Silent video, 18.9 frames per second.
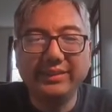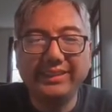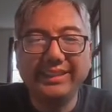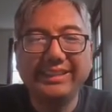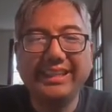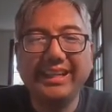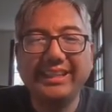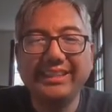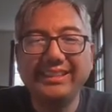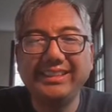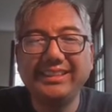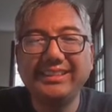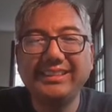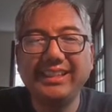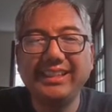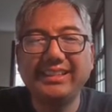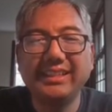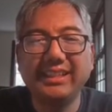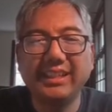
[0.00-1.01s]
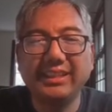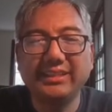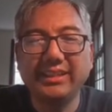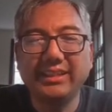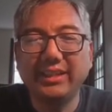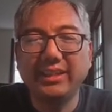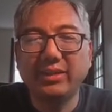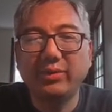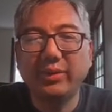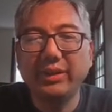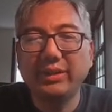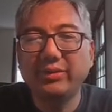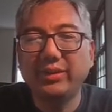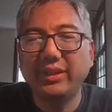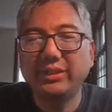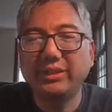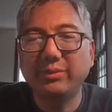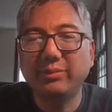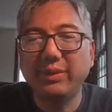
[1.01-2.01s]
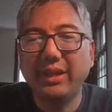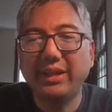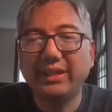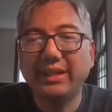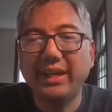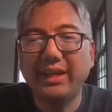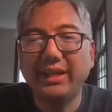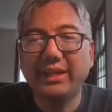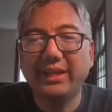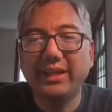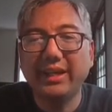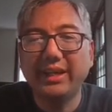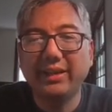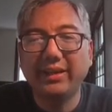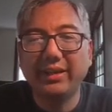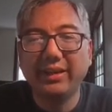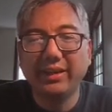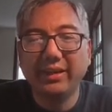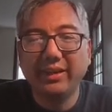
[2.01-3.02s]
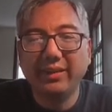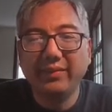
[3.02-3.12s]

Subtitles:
d takes e6, and let's say the queen tries to blockade again.